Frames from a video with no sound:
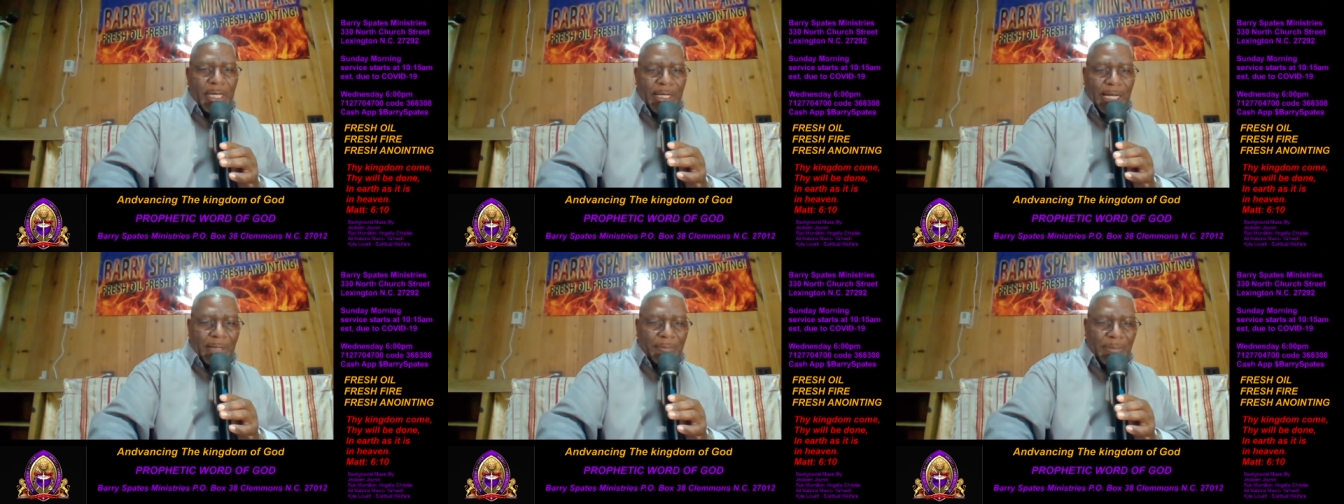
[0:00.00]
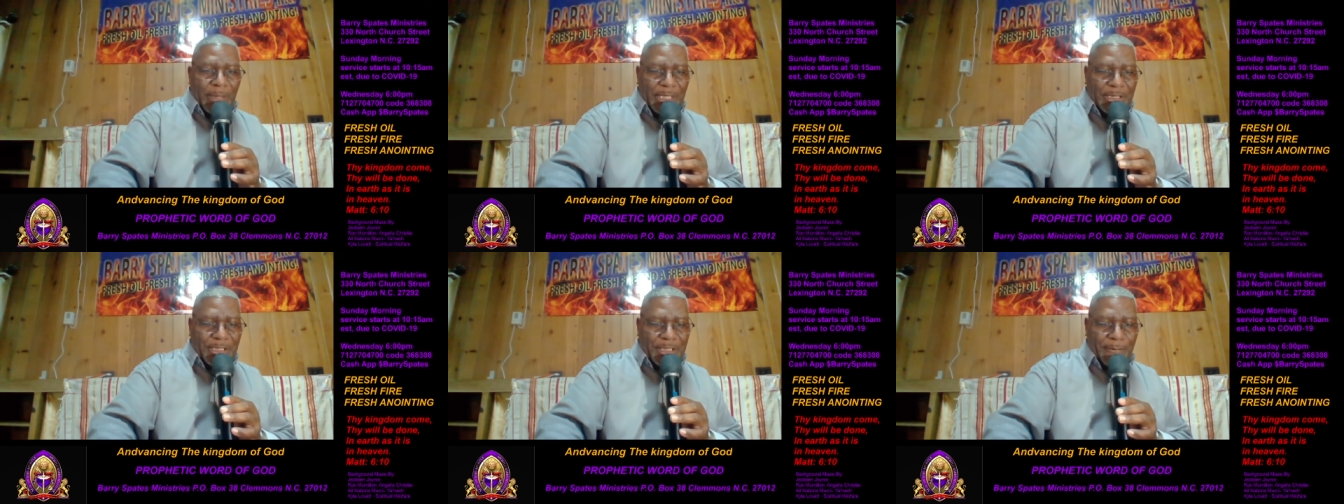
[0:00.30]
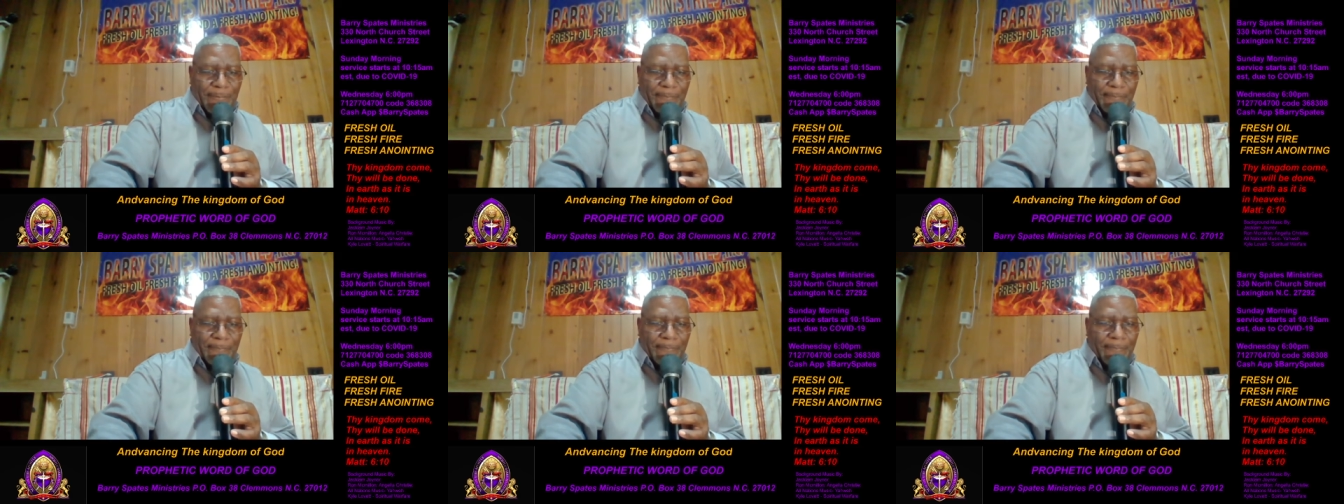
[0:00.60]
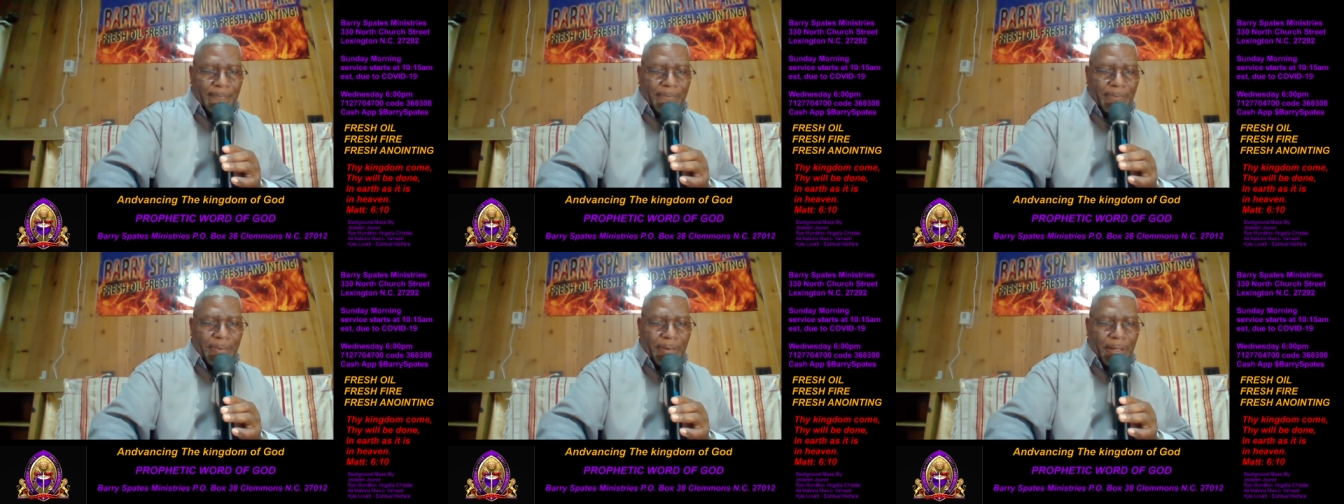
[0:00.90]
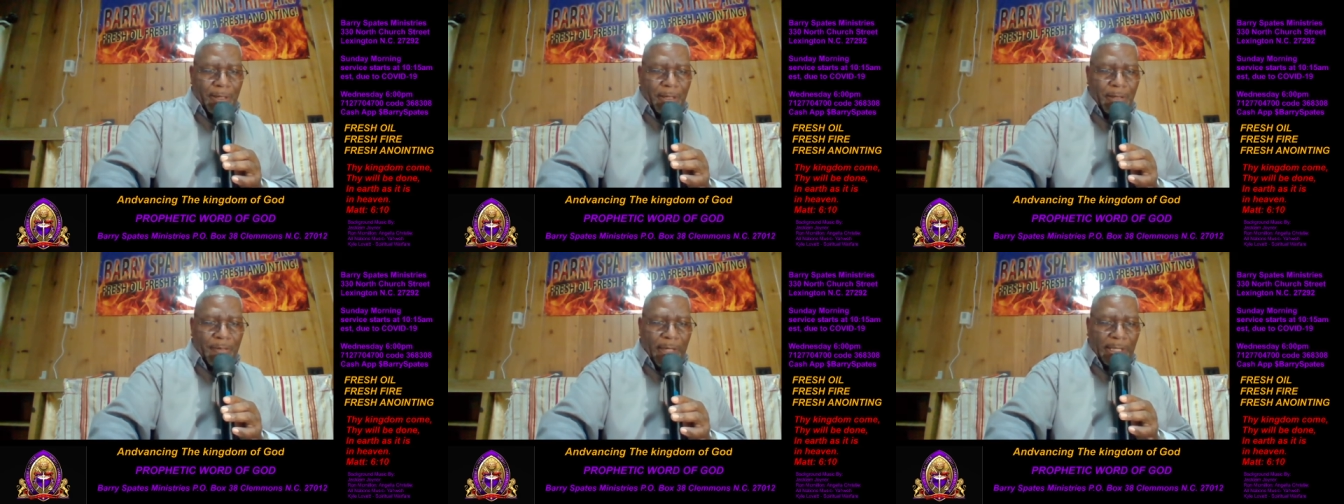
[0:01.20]
God bless you.
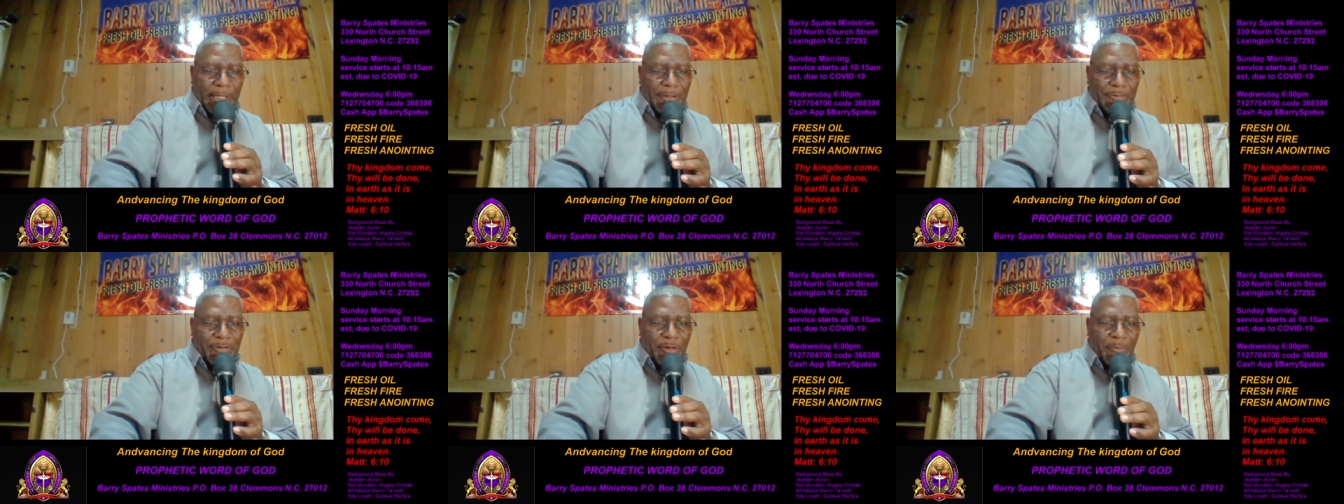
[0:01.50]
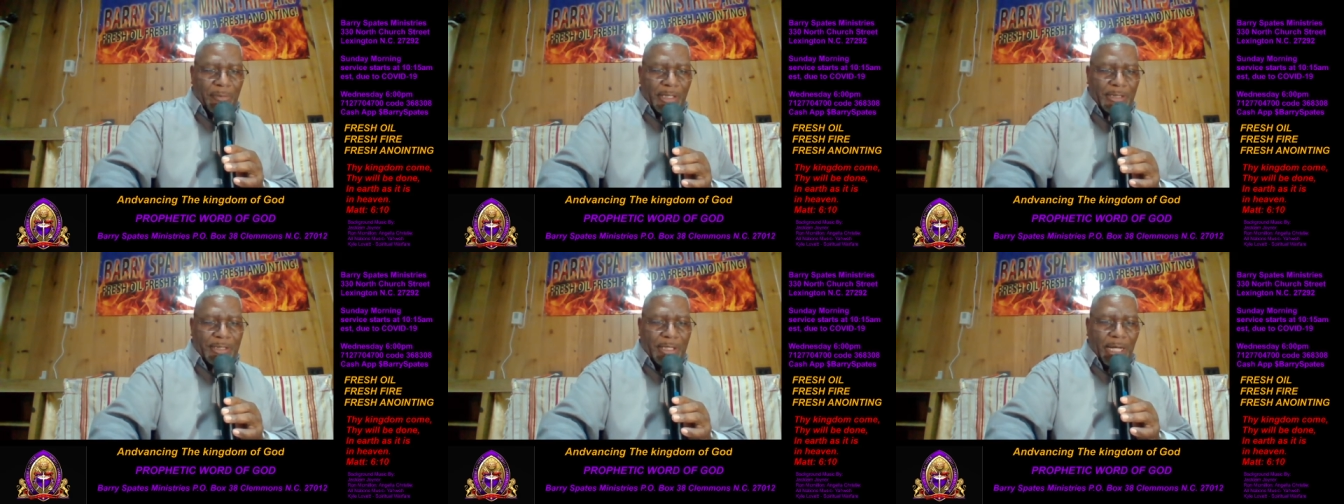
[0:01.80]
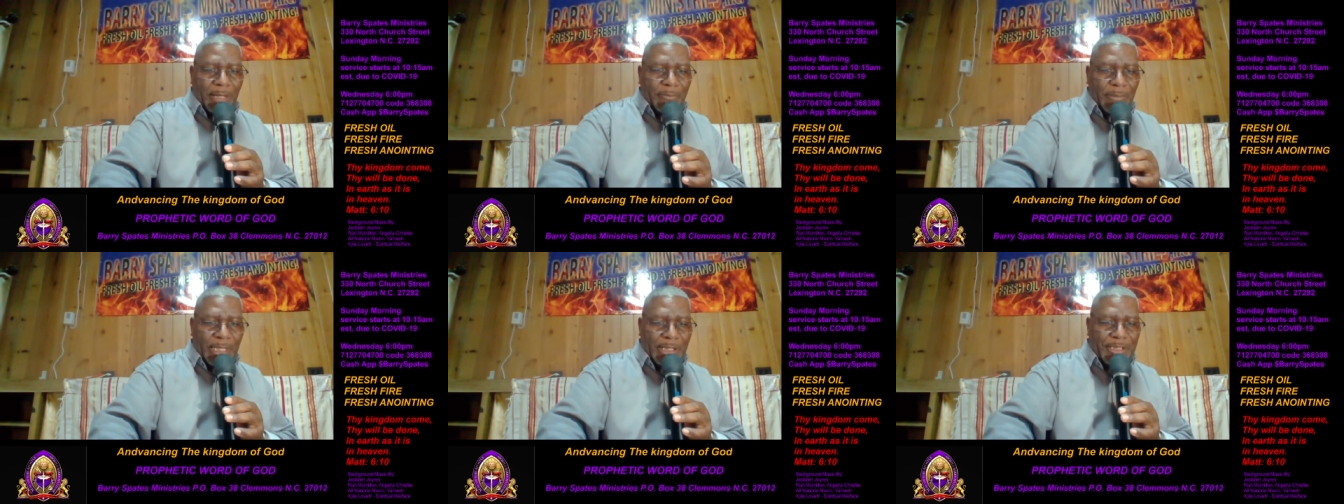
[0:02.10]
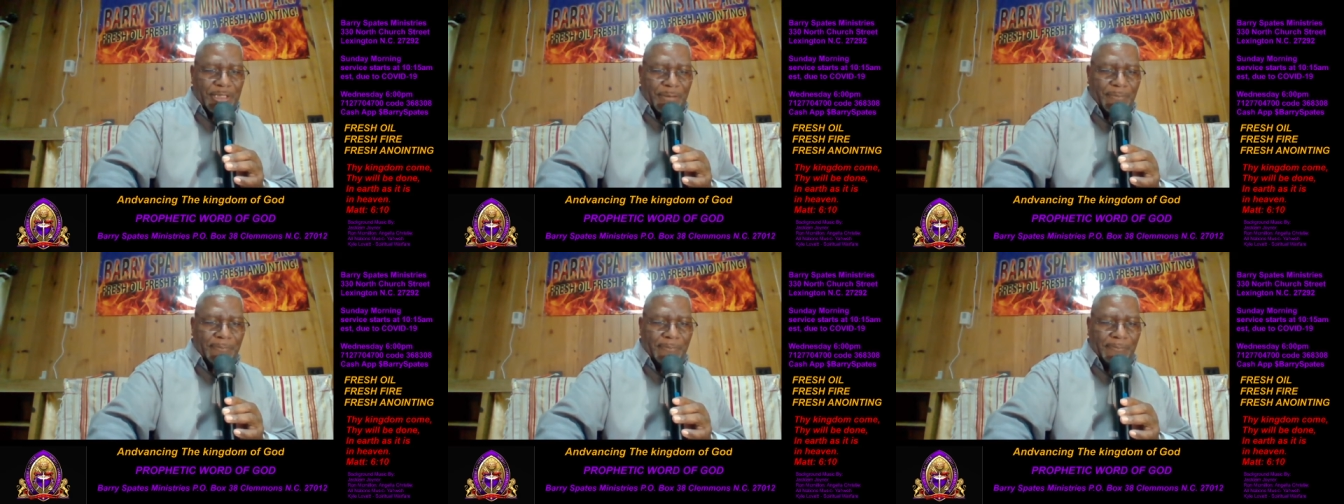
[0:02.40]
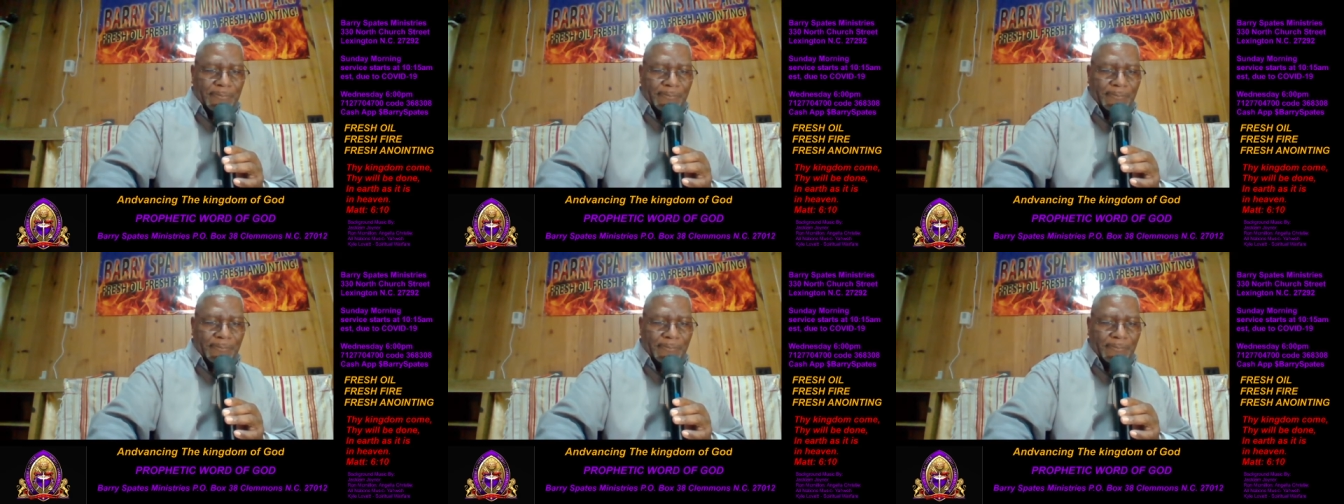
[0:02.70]
Thank you so much. God bless you.